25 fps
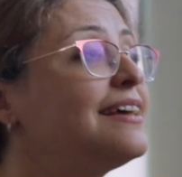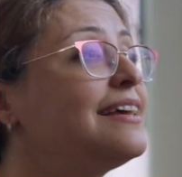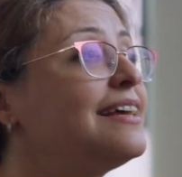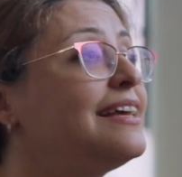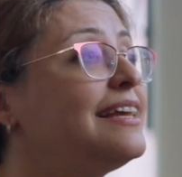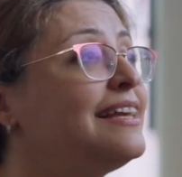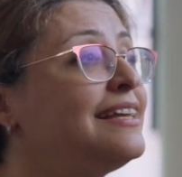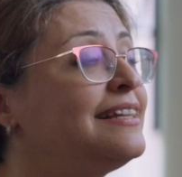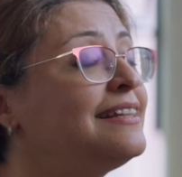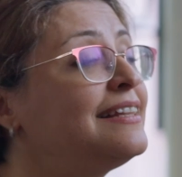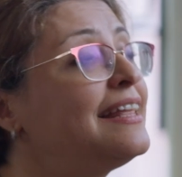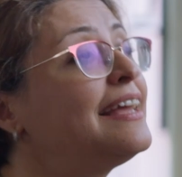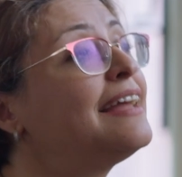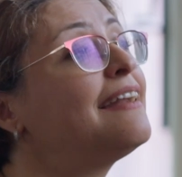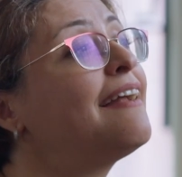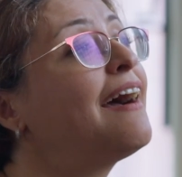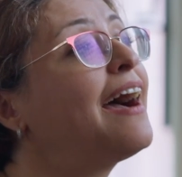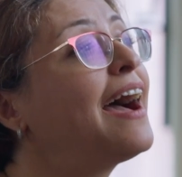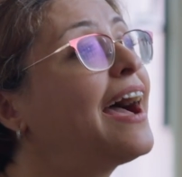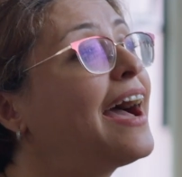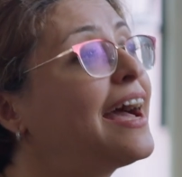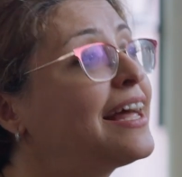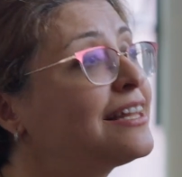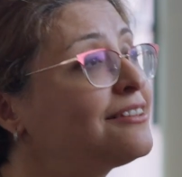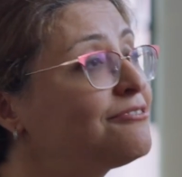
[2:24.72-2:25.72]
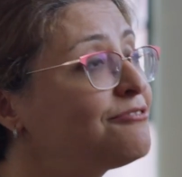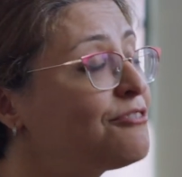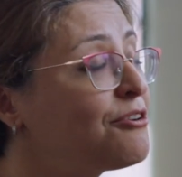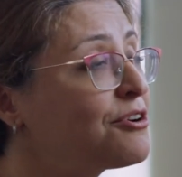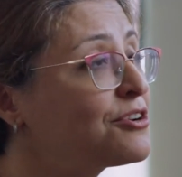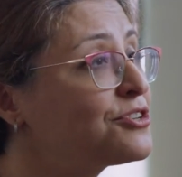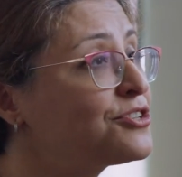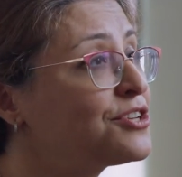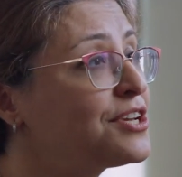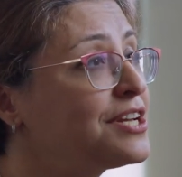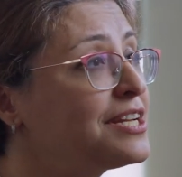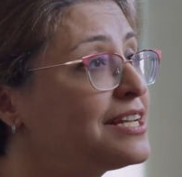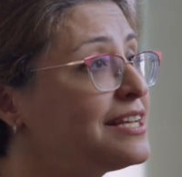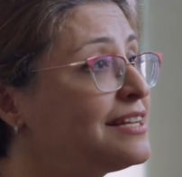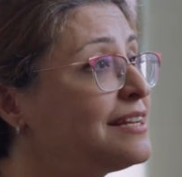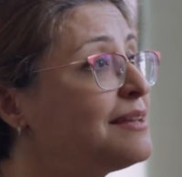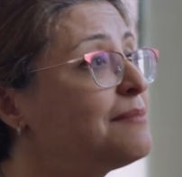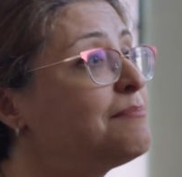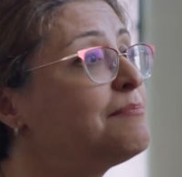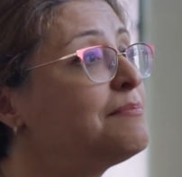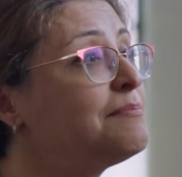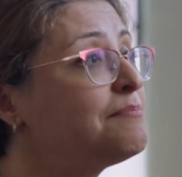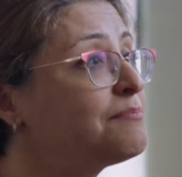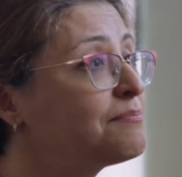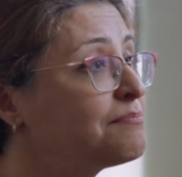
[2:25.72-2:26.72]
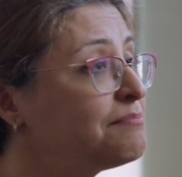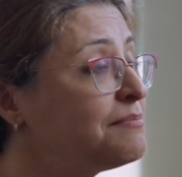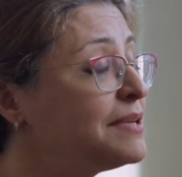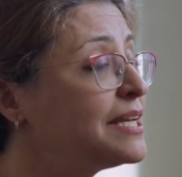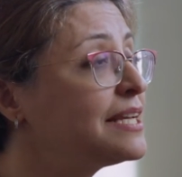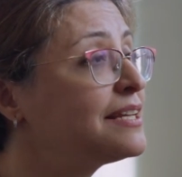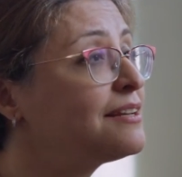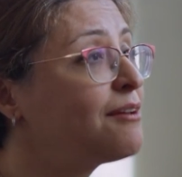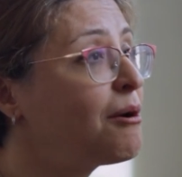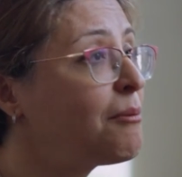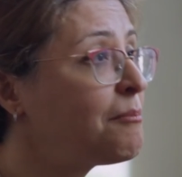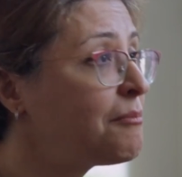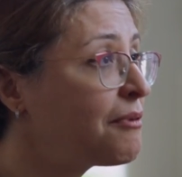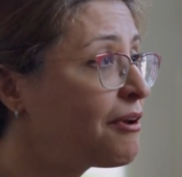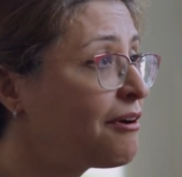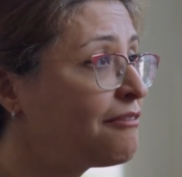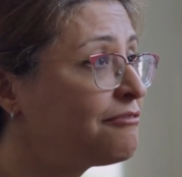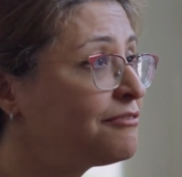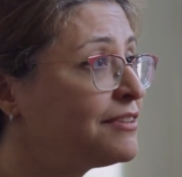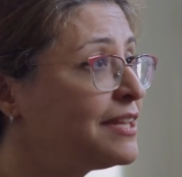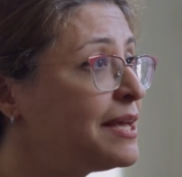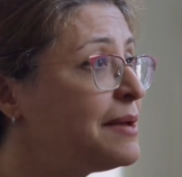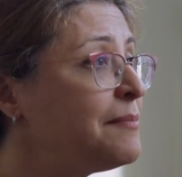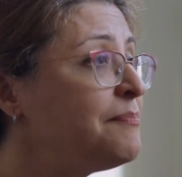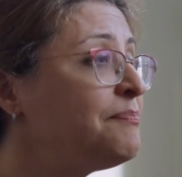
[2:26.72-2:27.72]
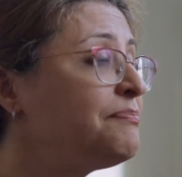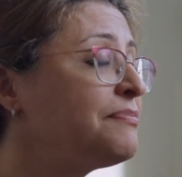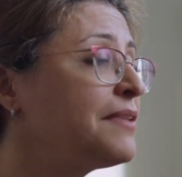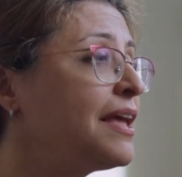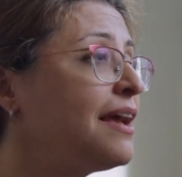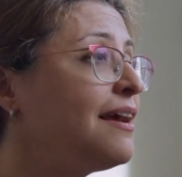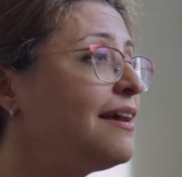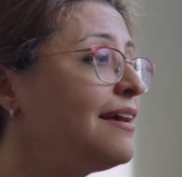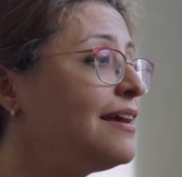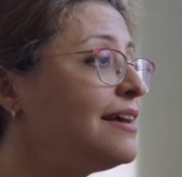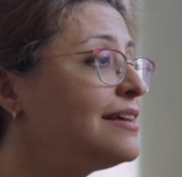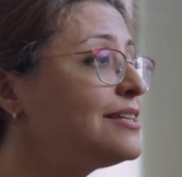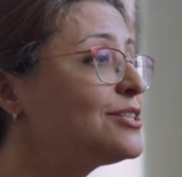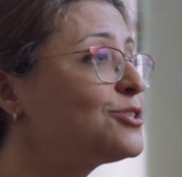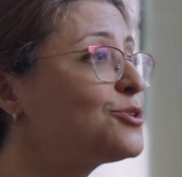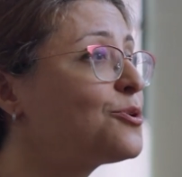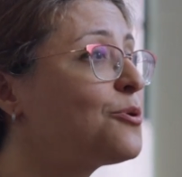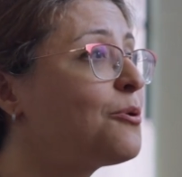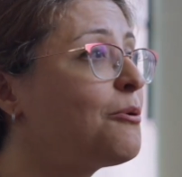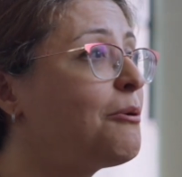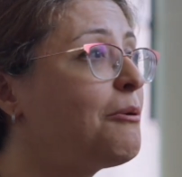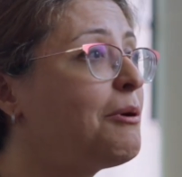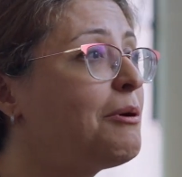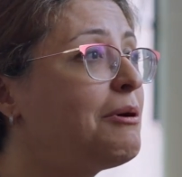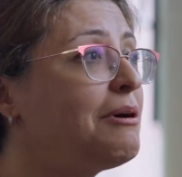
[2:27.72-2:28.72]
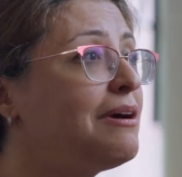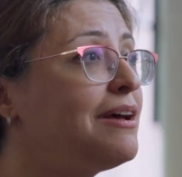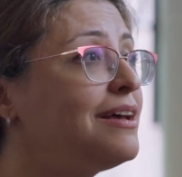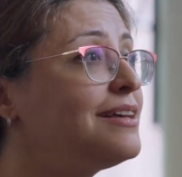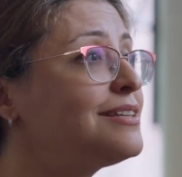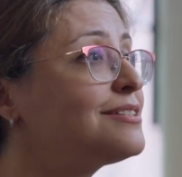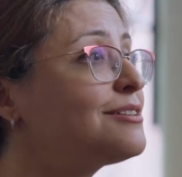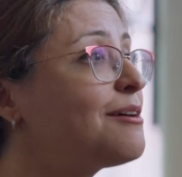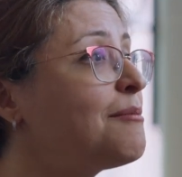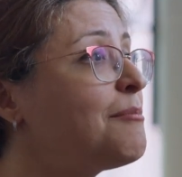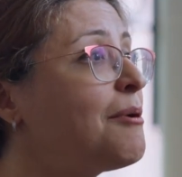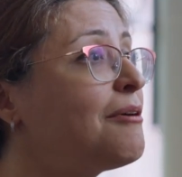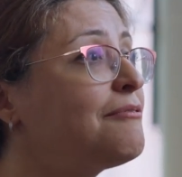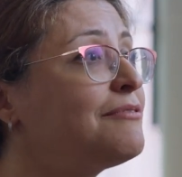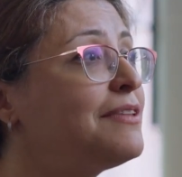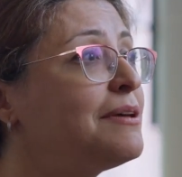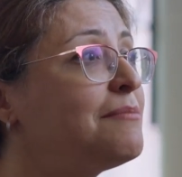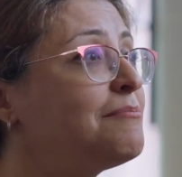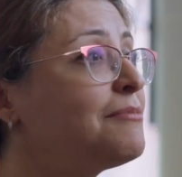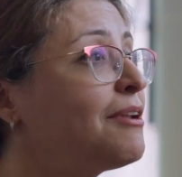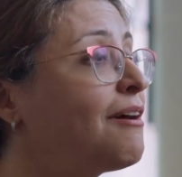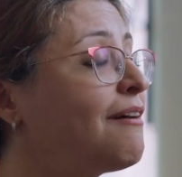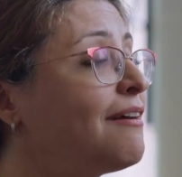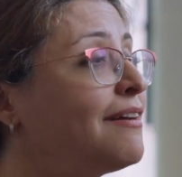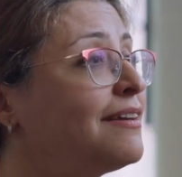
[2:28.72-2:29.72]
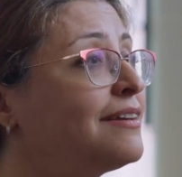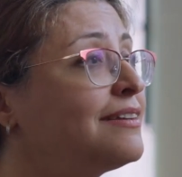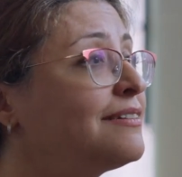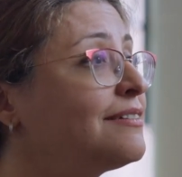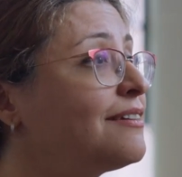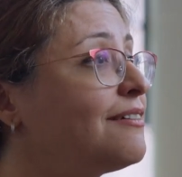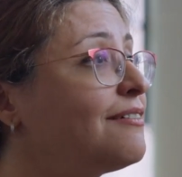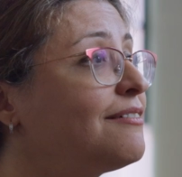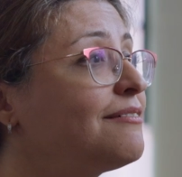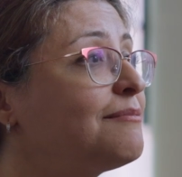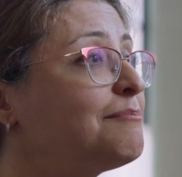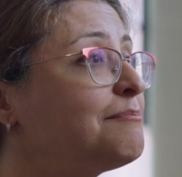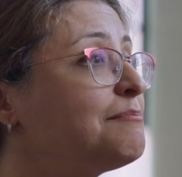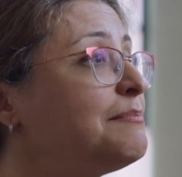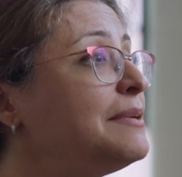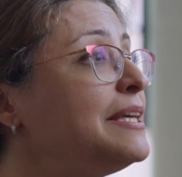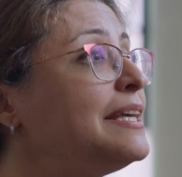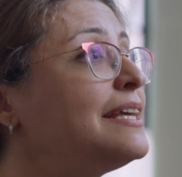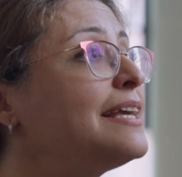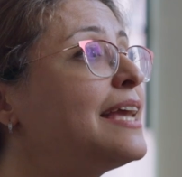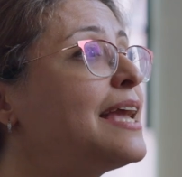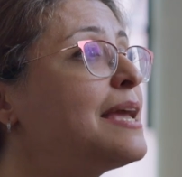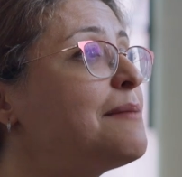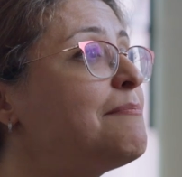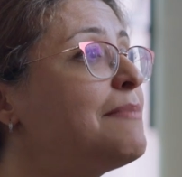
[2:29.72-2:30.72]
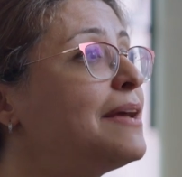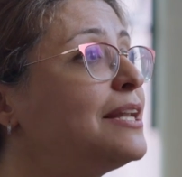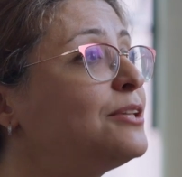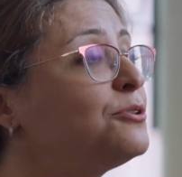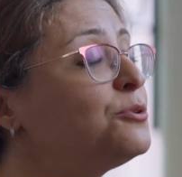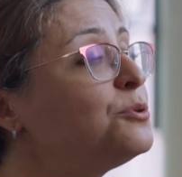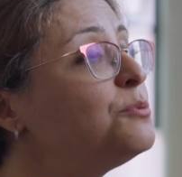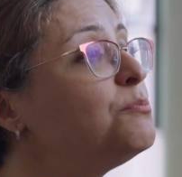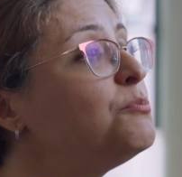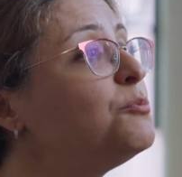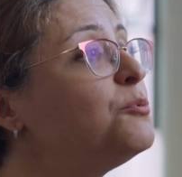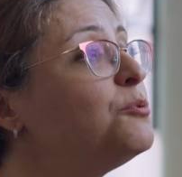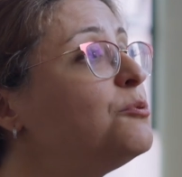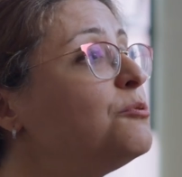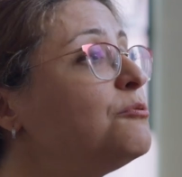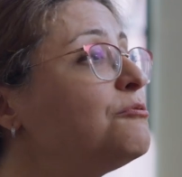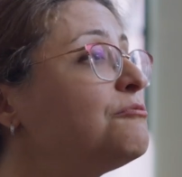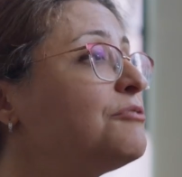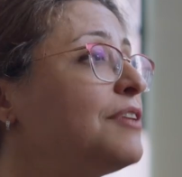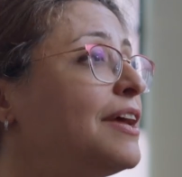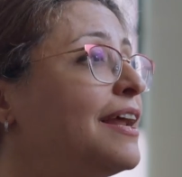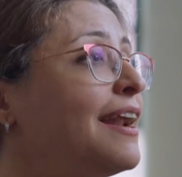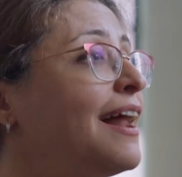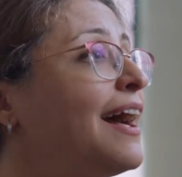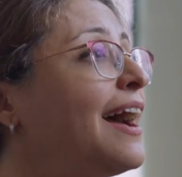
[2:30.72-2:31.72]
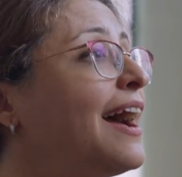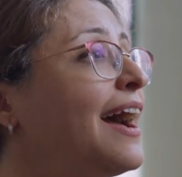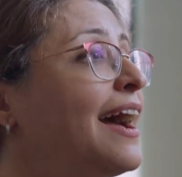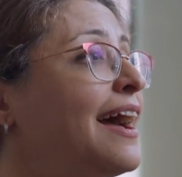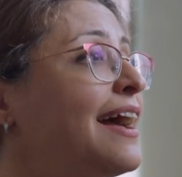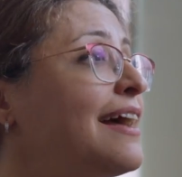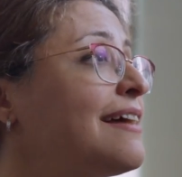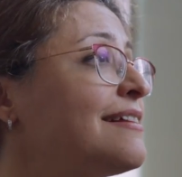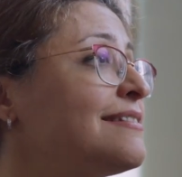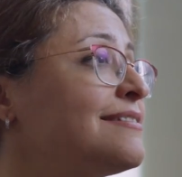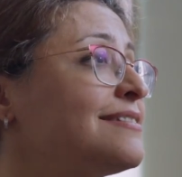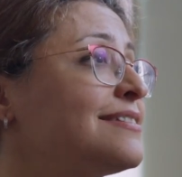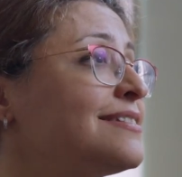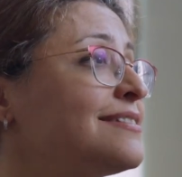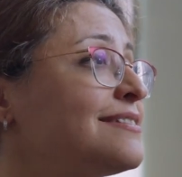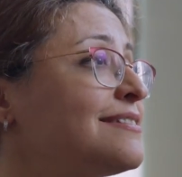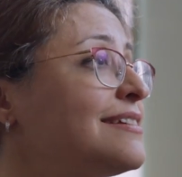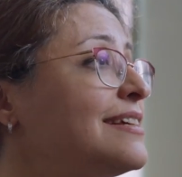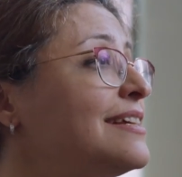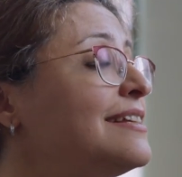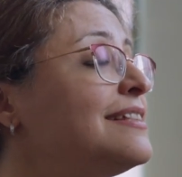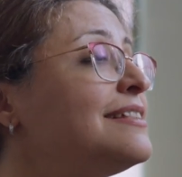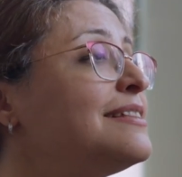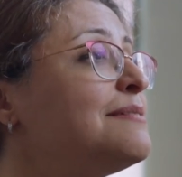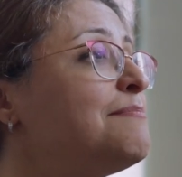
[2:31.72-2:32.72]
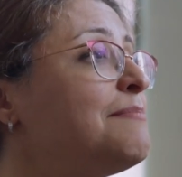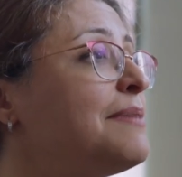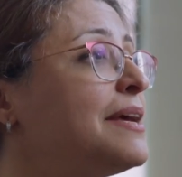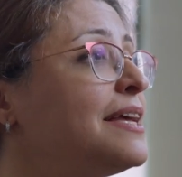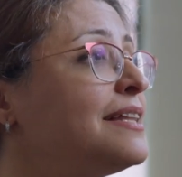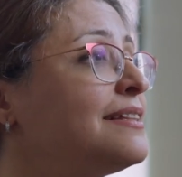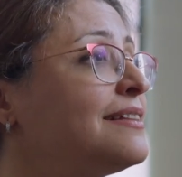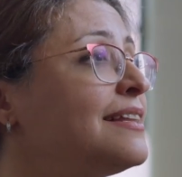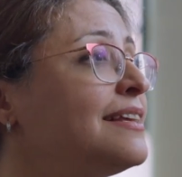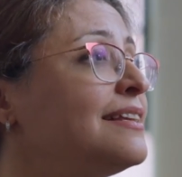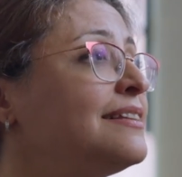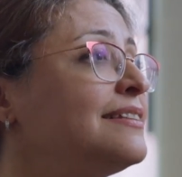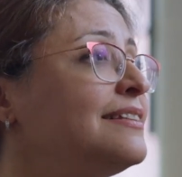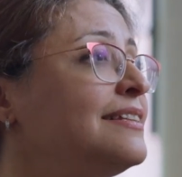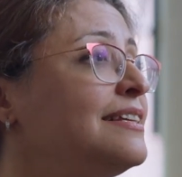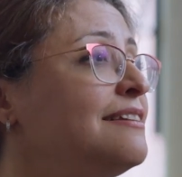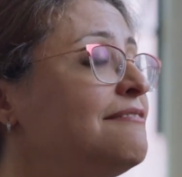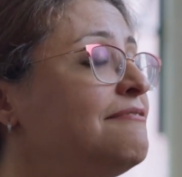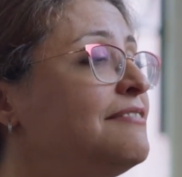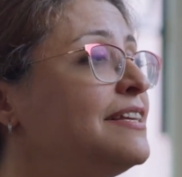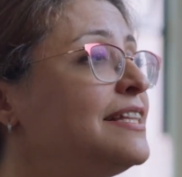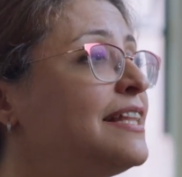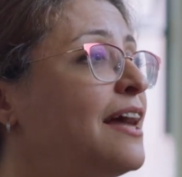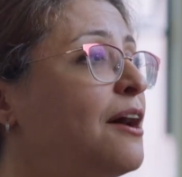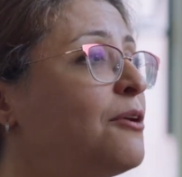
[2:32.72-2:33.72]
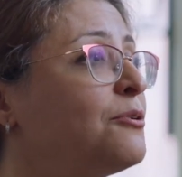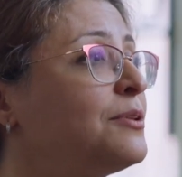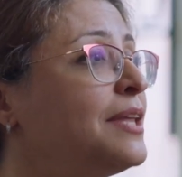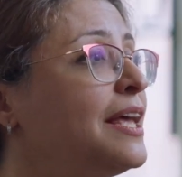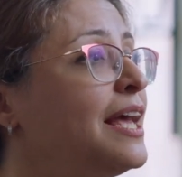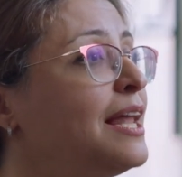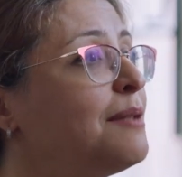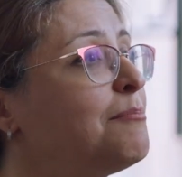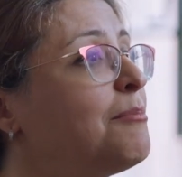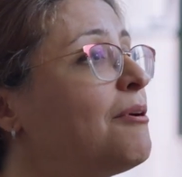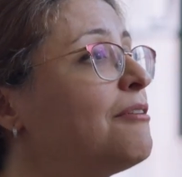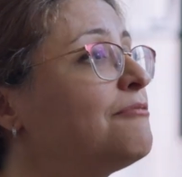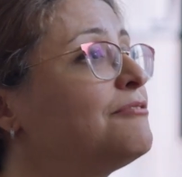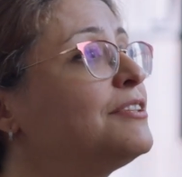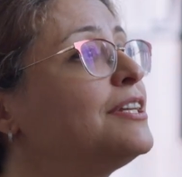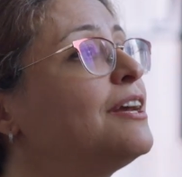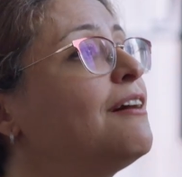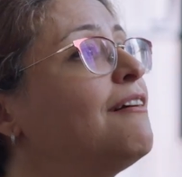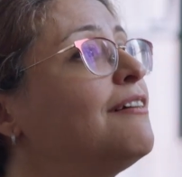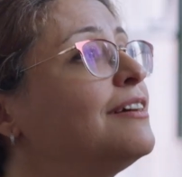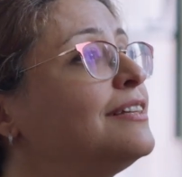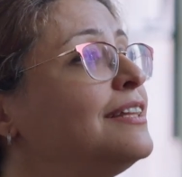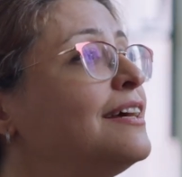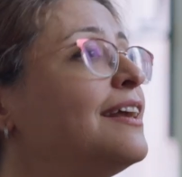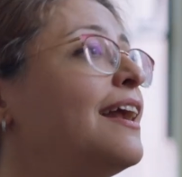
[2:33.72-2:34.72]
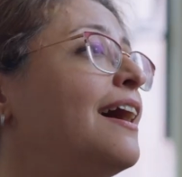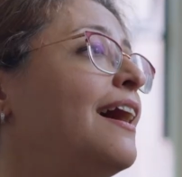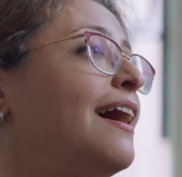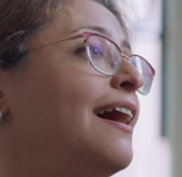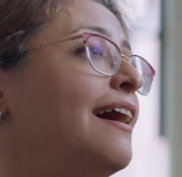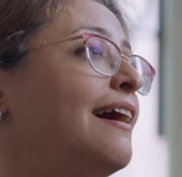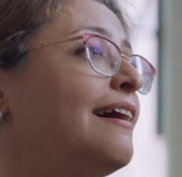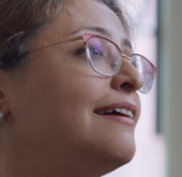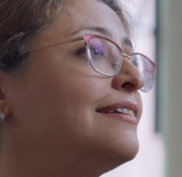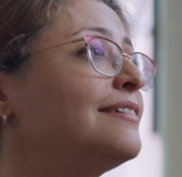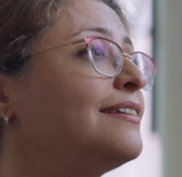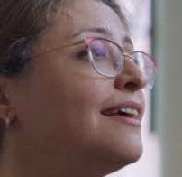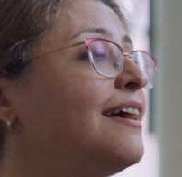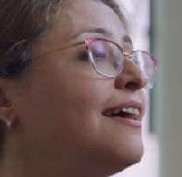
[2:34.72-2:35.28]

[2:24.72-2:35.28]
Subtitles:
in their hand function in a big number of them. So some of them like being able to move their hands independently without help of the other hand.